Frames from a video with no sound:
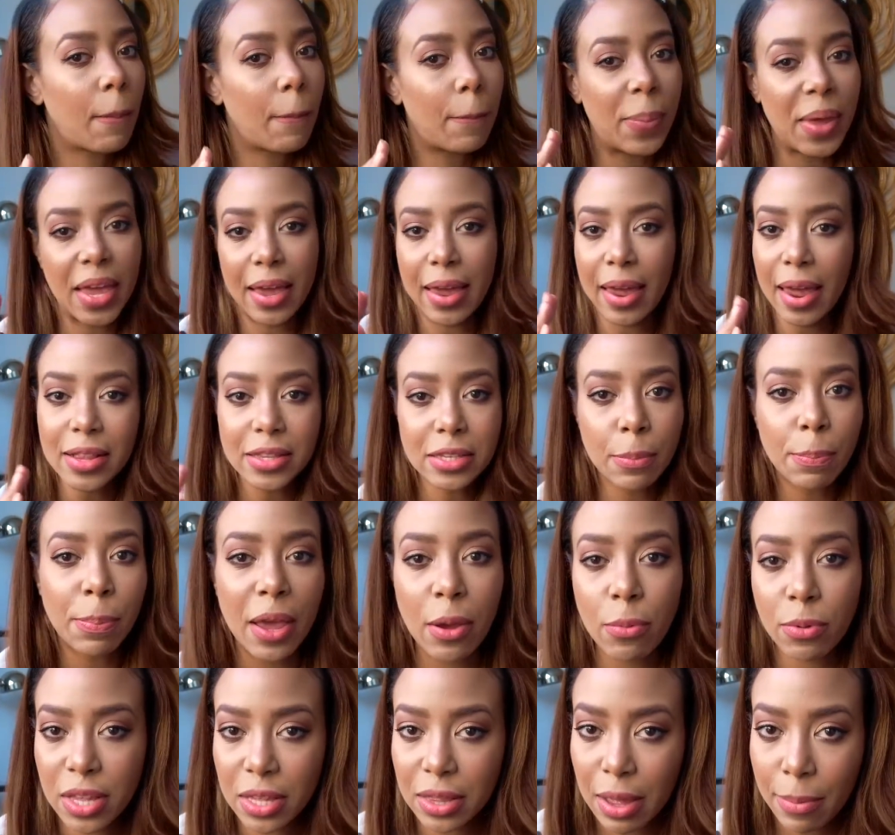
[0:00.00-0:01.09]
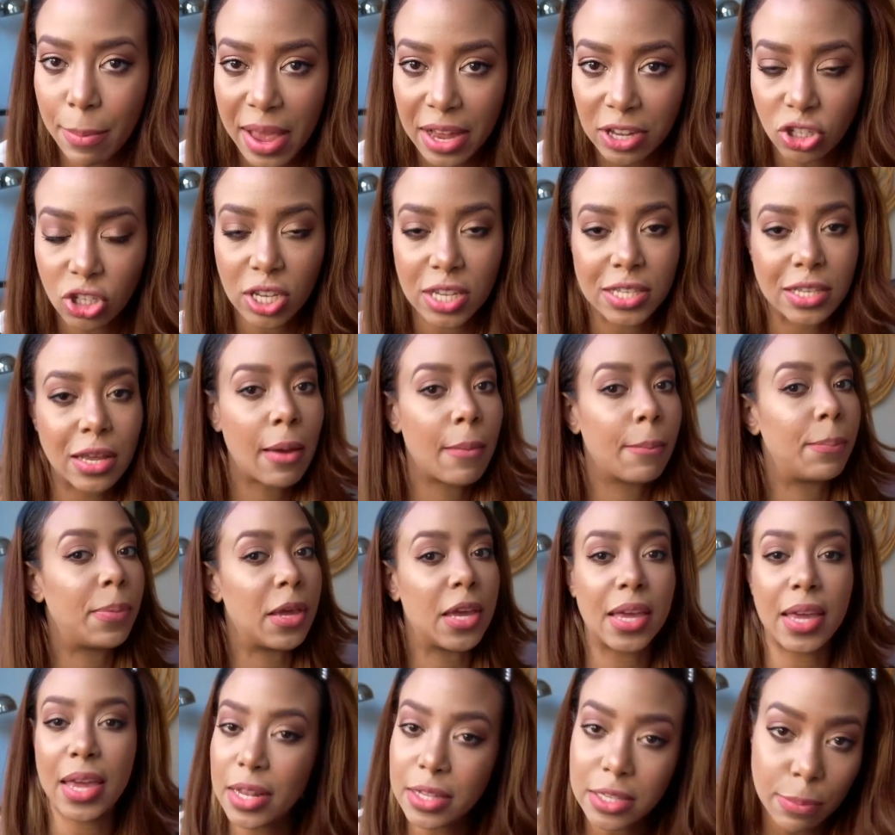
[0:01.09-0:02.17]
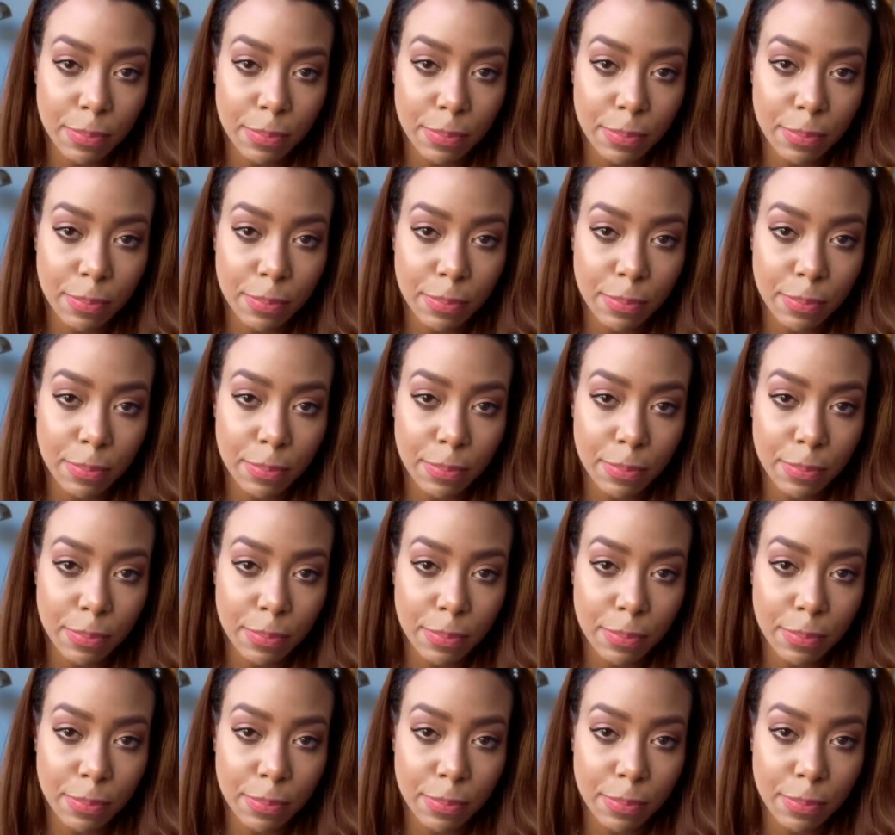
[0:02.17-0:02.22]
Begin to play with the dimensions, begin